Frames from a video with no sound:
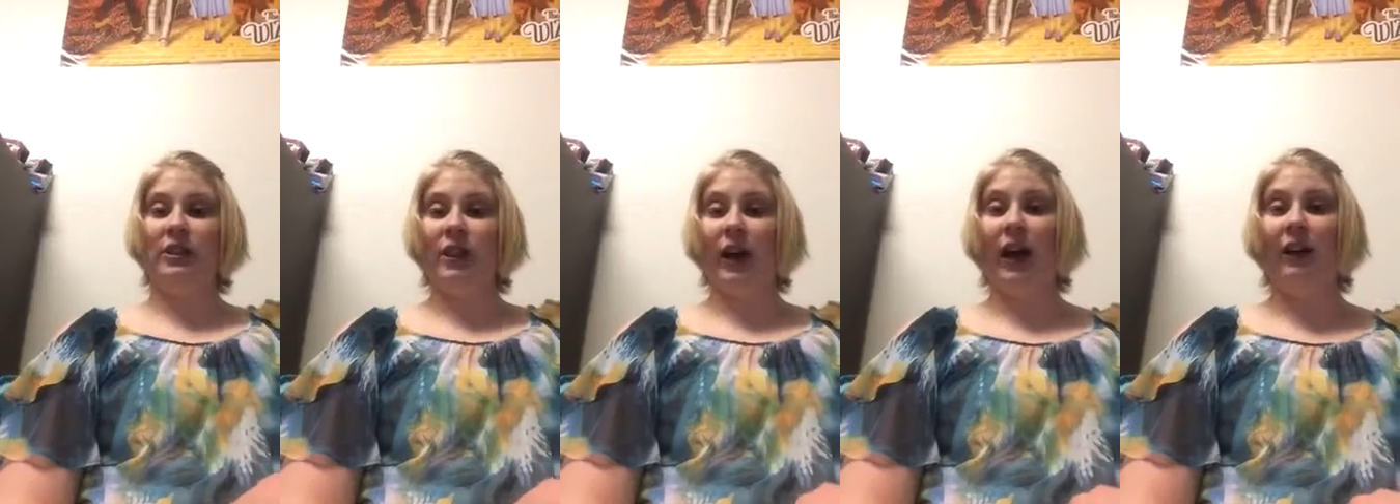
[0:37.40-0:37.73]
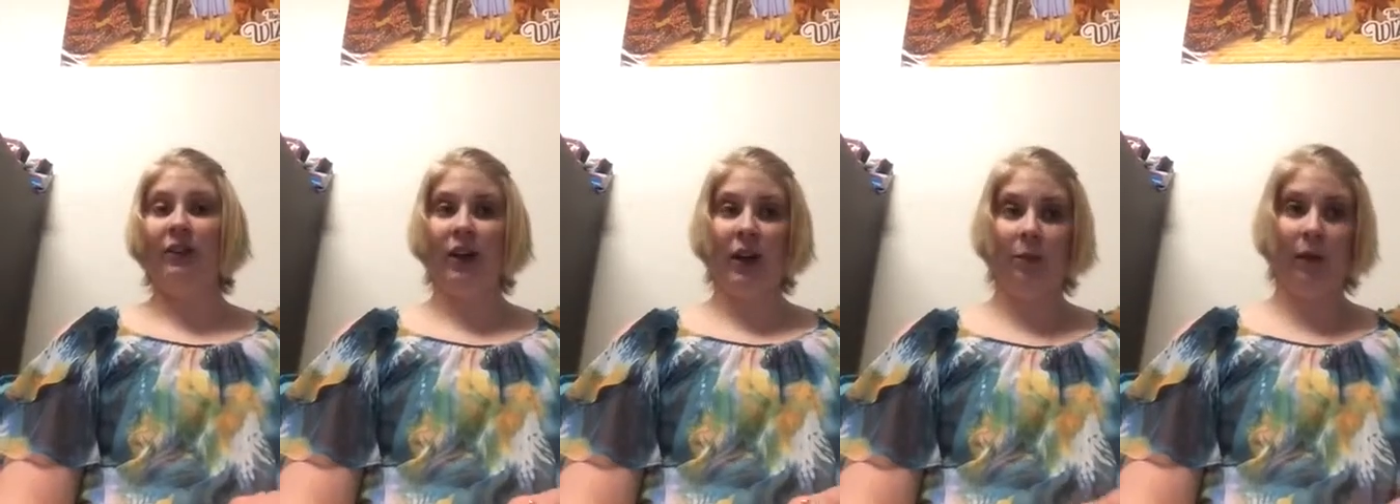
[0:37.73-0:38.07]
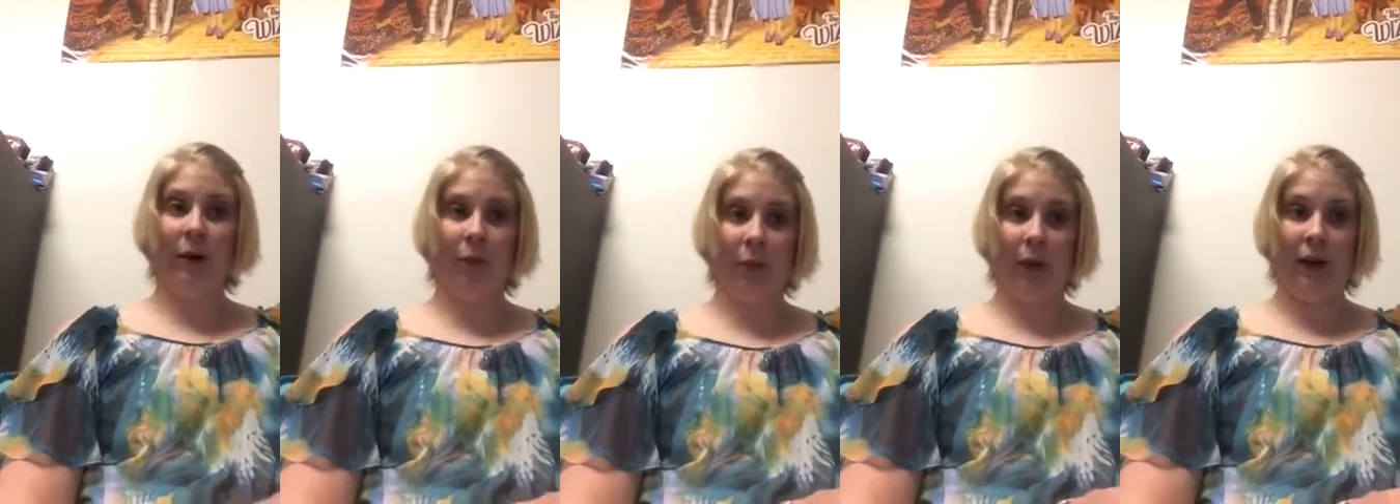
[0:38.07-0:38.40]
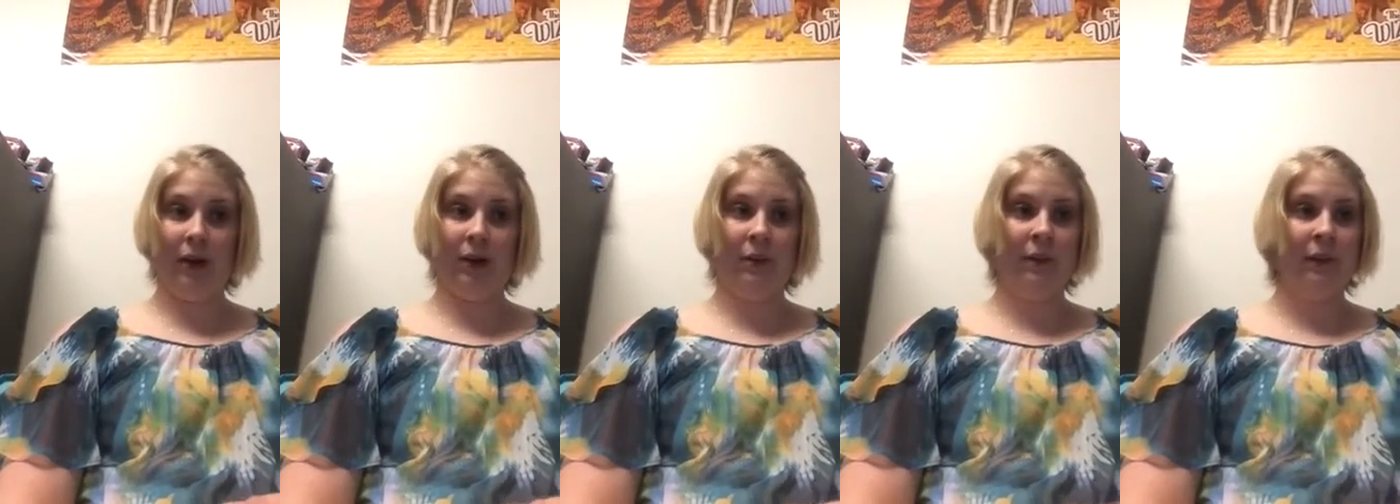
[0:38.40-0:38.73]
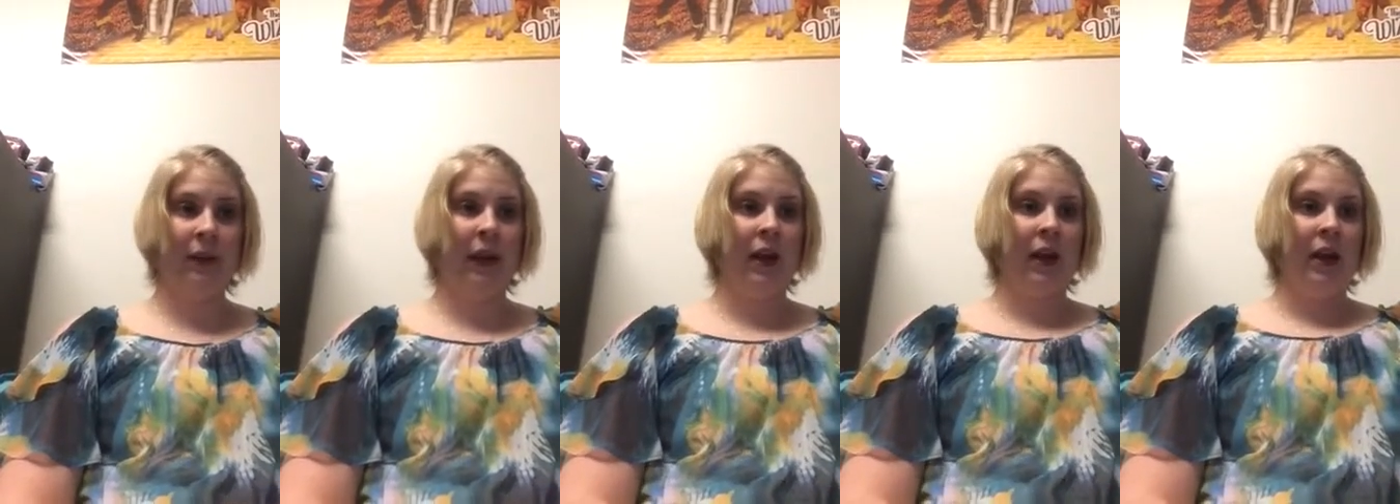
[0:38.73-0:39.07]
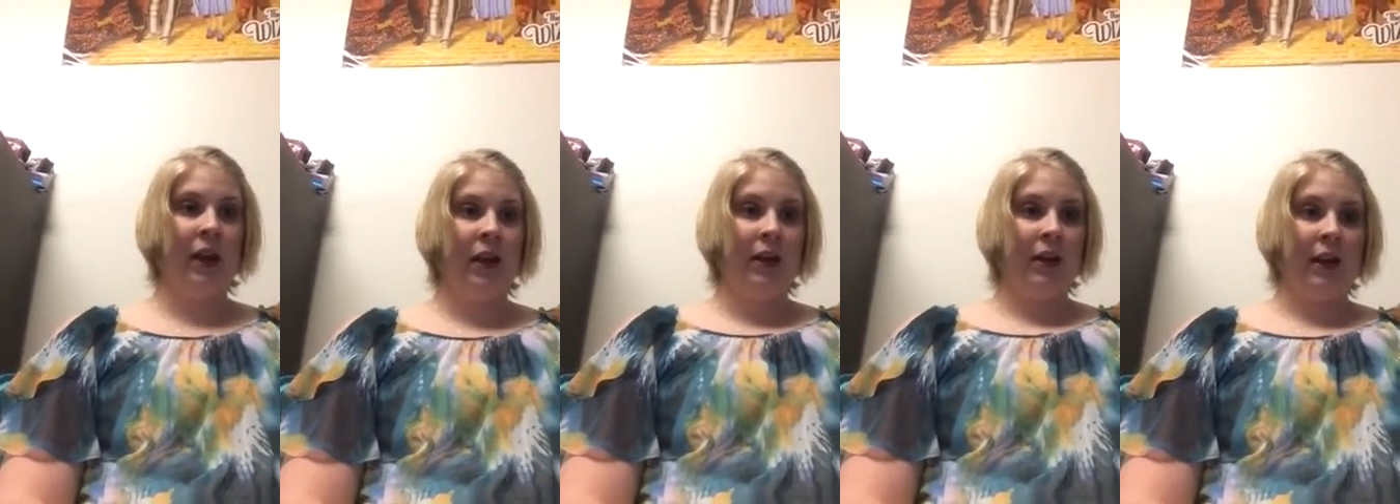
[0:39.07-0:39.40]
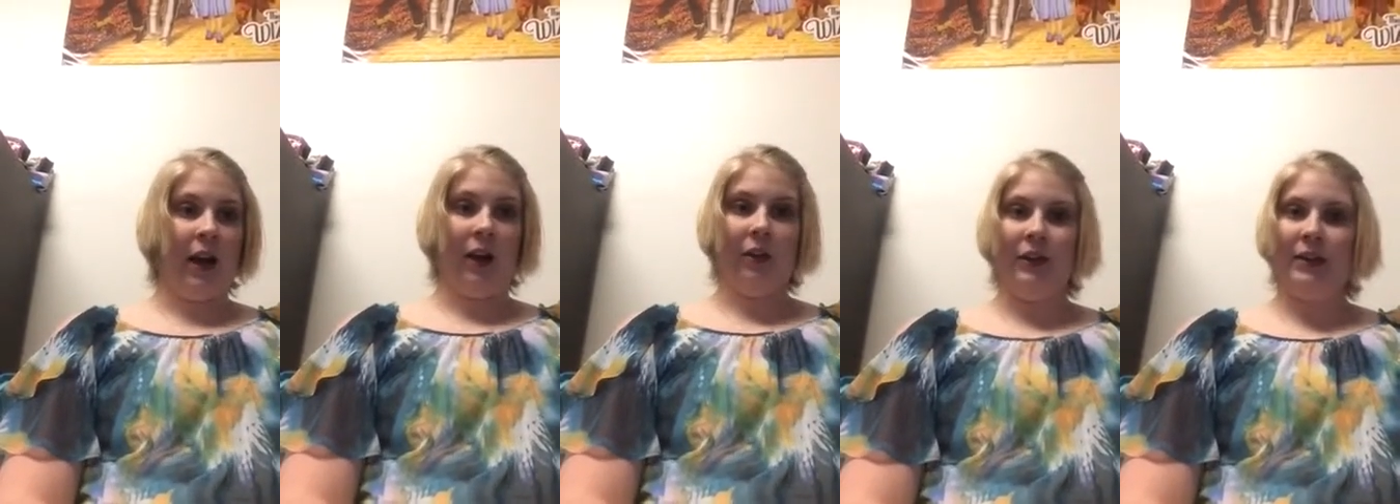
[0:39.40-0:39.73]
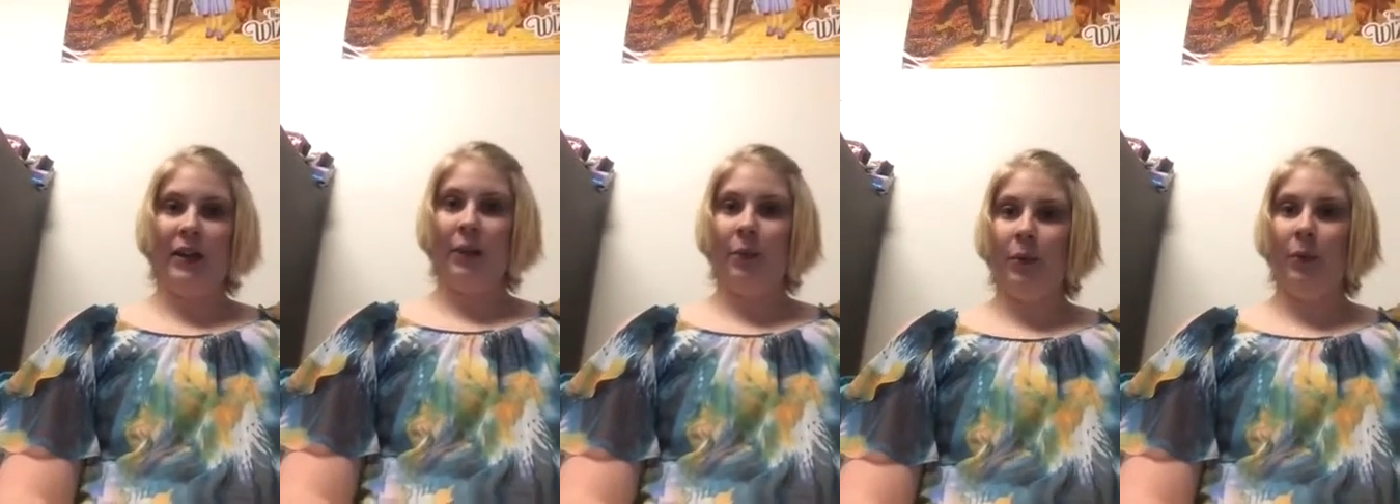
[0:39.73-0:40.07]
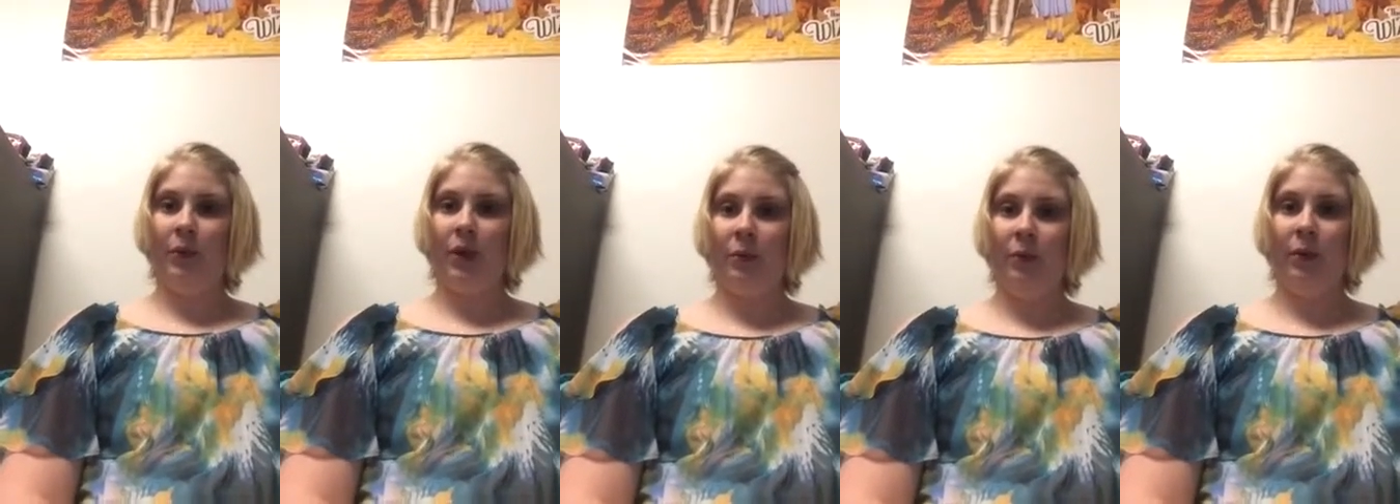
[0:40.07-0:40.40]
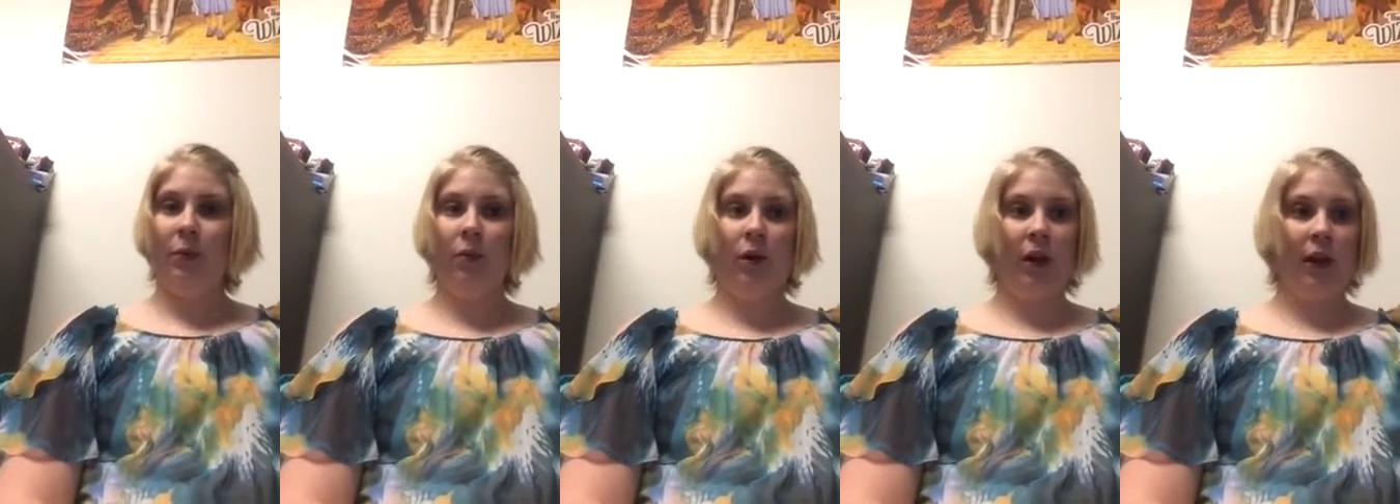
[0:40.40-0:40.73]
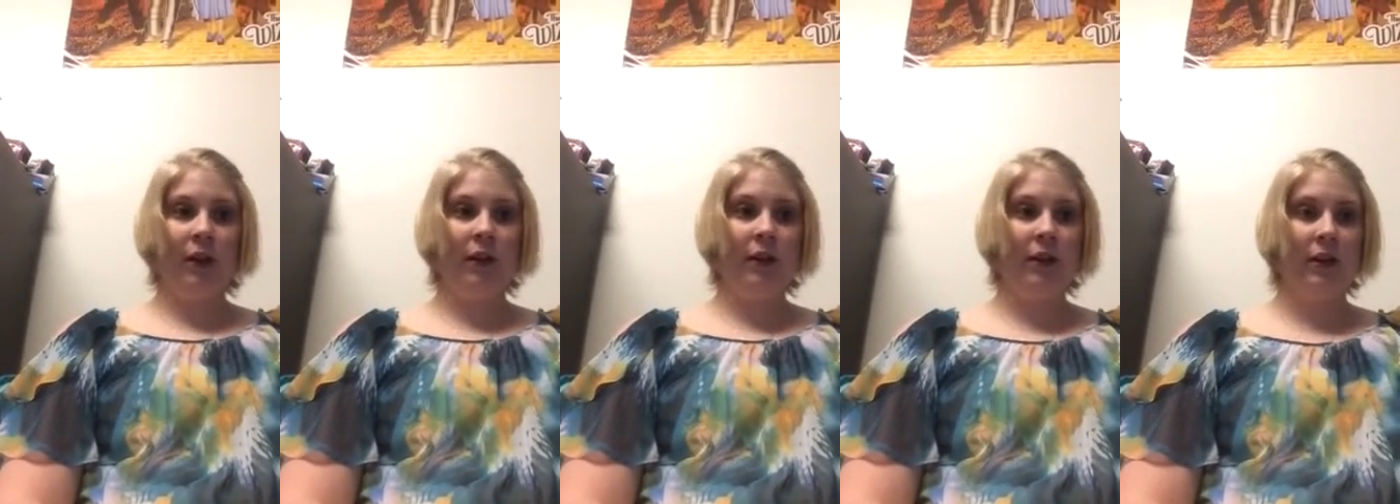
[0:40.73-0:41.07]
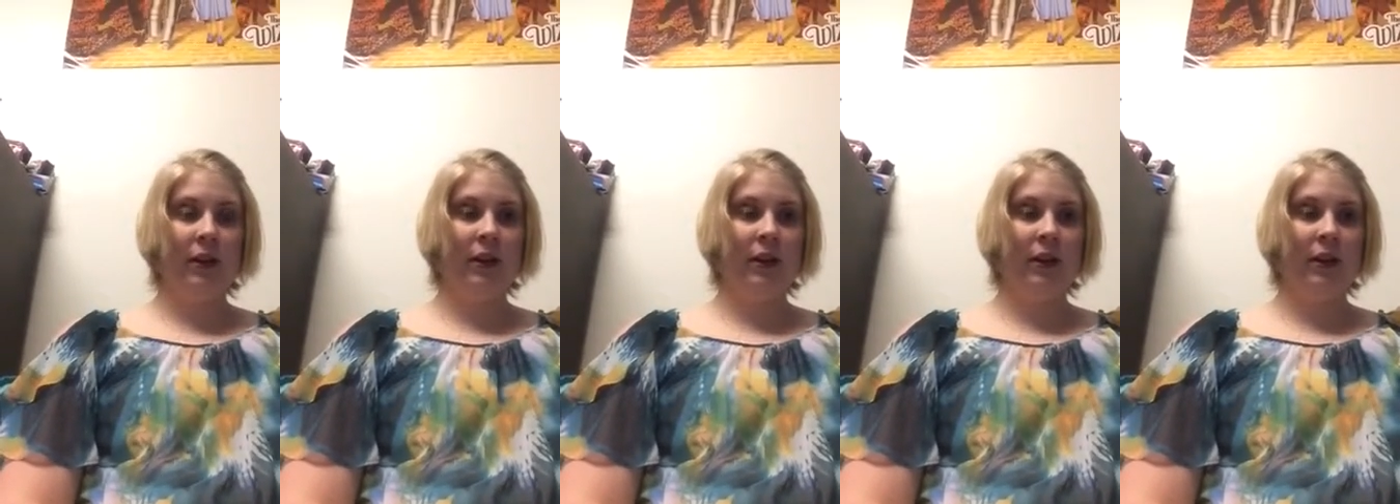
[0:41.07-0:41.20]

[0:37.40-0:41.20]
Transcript: that I've come up with. Now, example number 1